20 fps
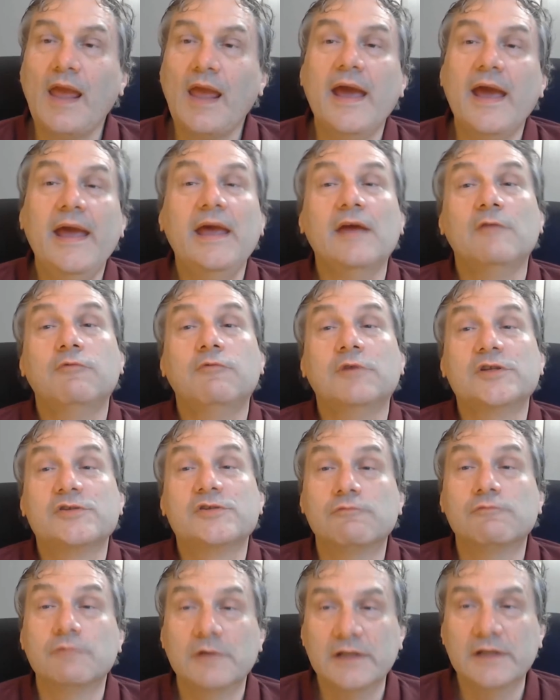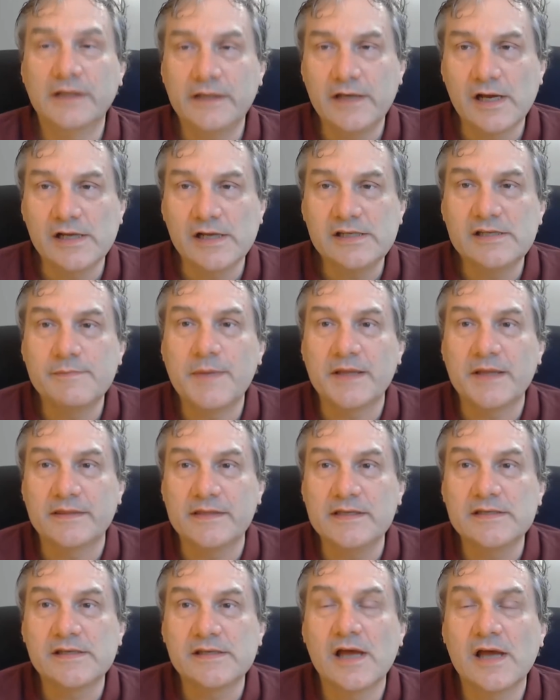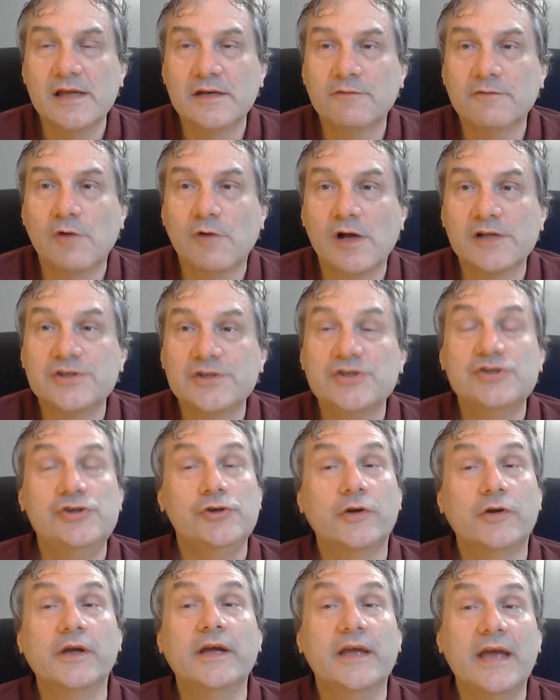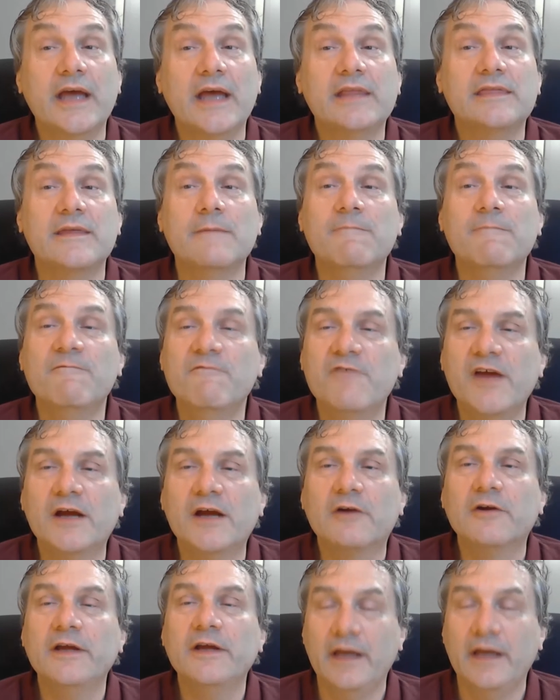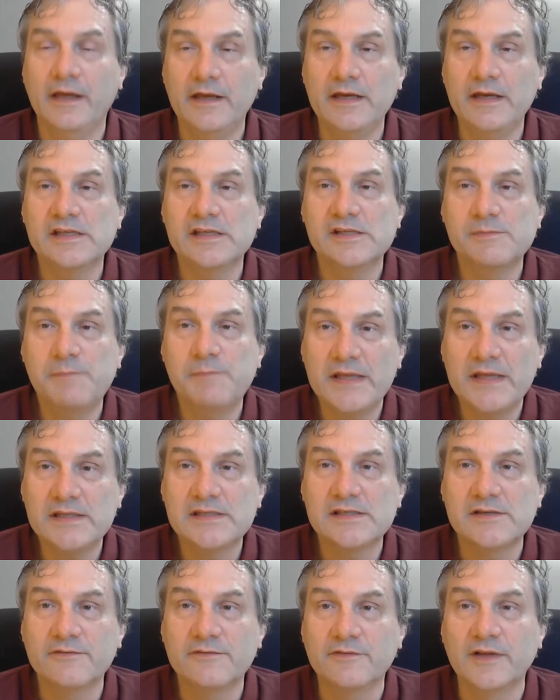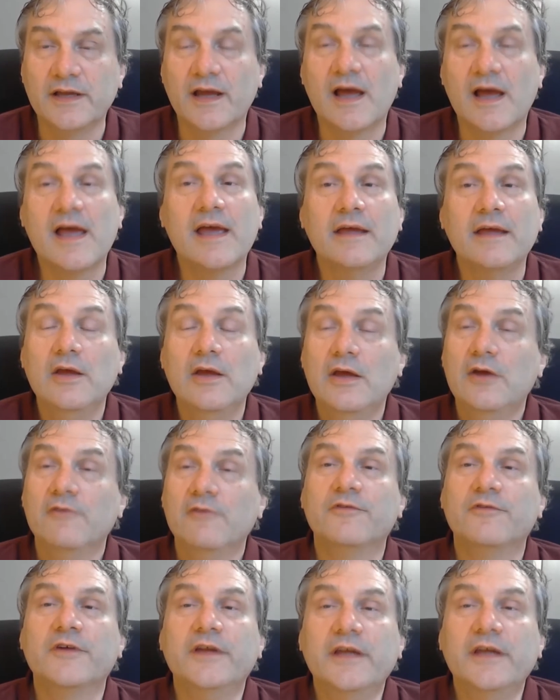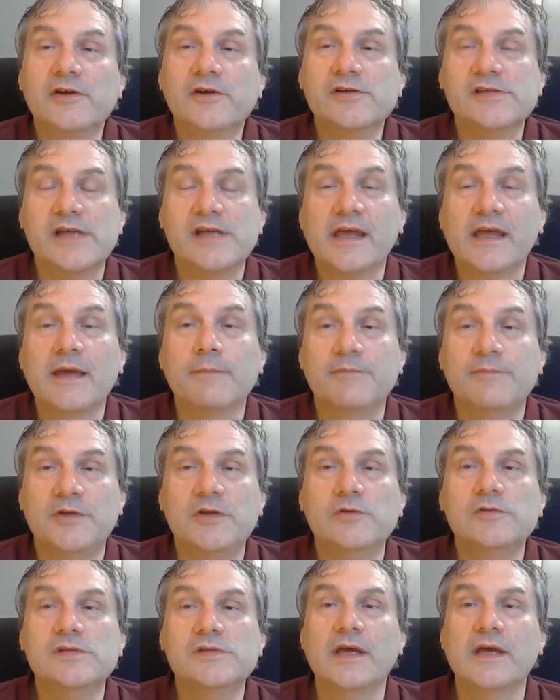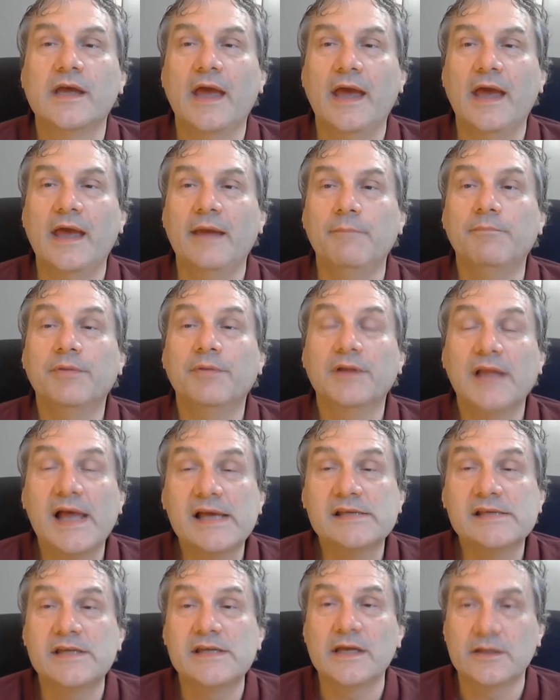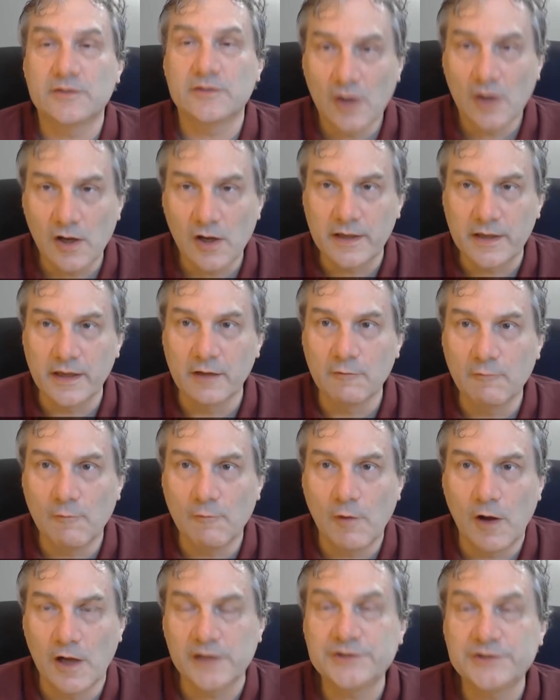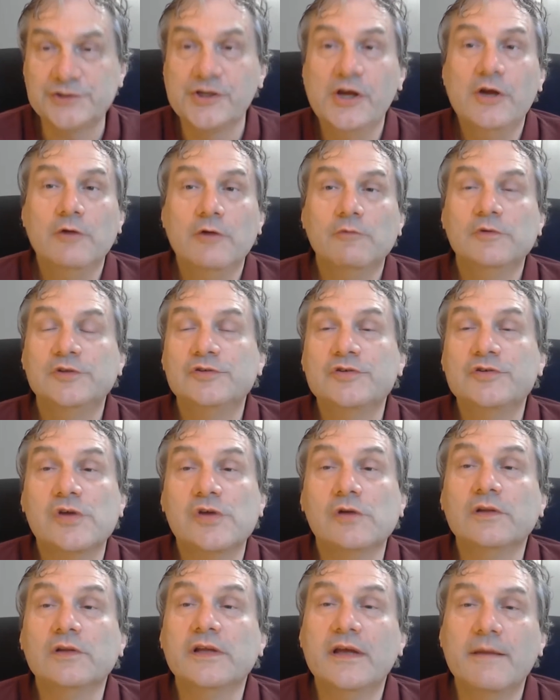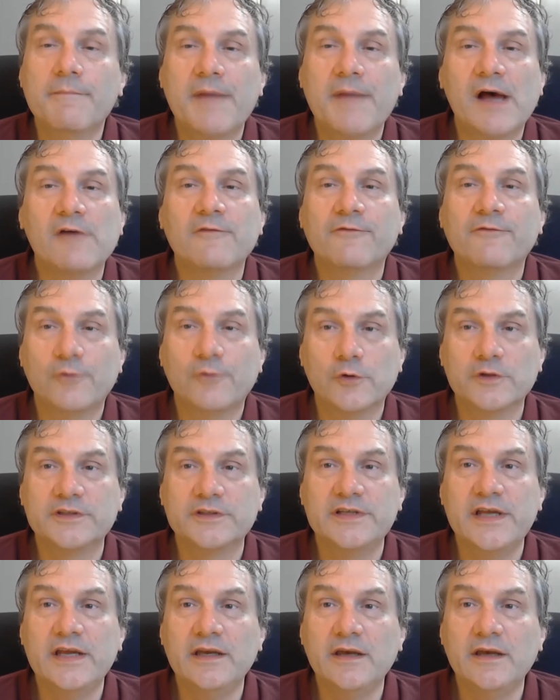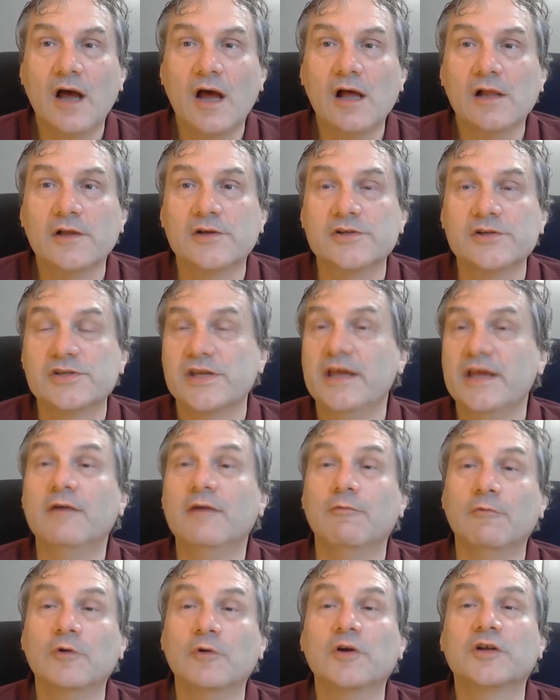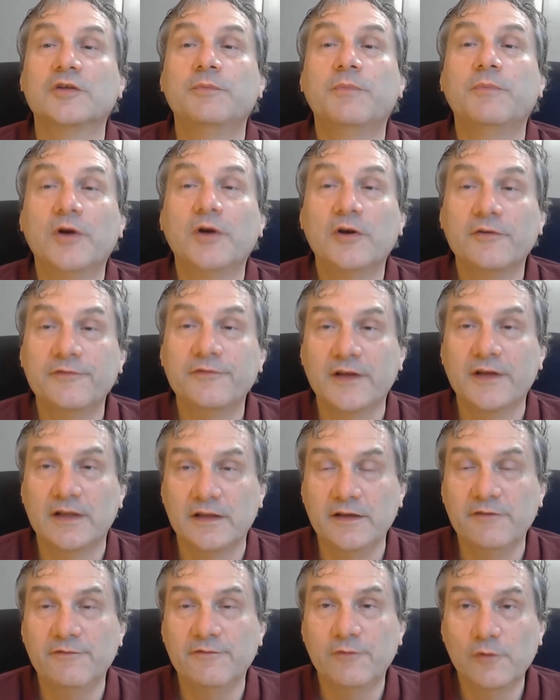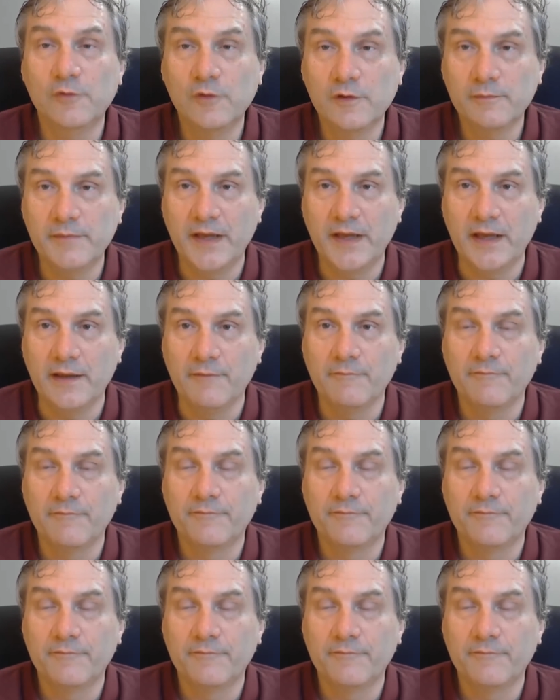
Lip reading: And what's really nice about these kind of watches, you can get them very inexpensively. For years, I kept using a plastic talking watch, which was only about $14. It worked perfectly for me.